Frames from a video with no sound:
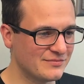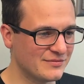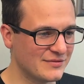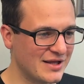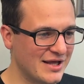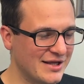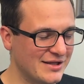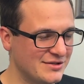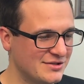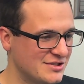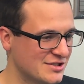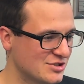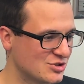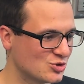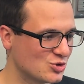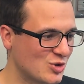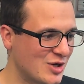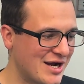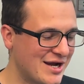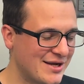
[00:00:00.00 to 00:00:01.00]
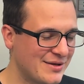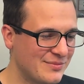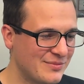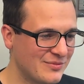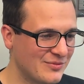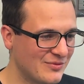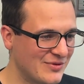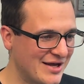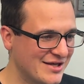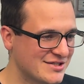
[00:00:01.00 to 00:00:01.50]
as
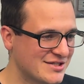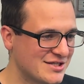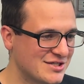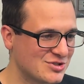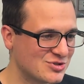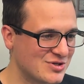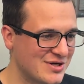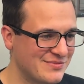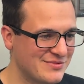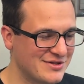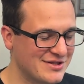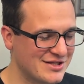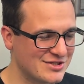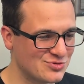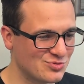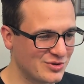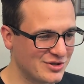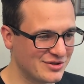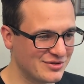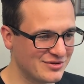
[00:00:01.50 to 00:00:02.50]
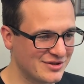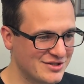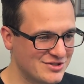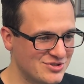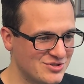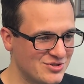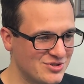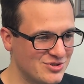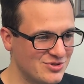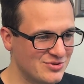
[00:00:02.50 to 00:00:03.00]
I described it, that's what it lets
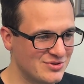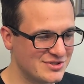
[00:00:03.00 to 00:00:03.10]
you do.